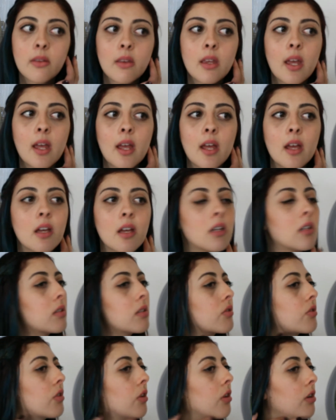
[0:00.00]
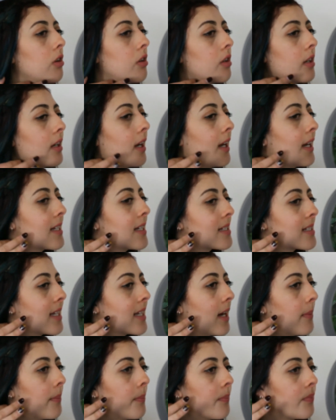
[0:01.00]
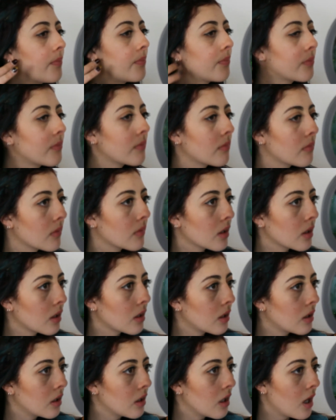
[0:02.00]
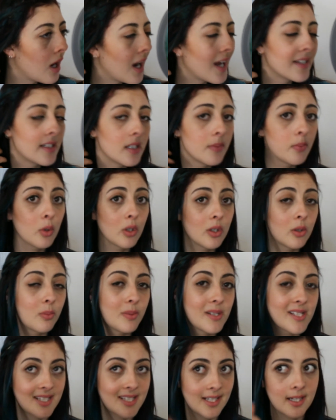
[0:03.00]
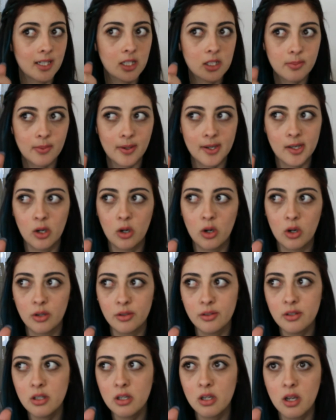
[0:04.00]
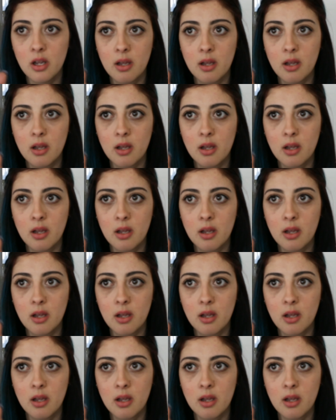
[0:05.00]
Yeah, so it's I did put a little bit of setting spray on,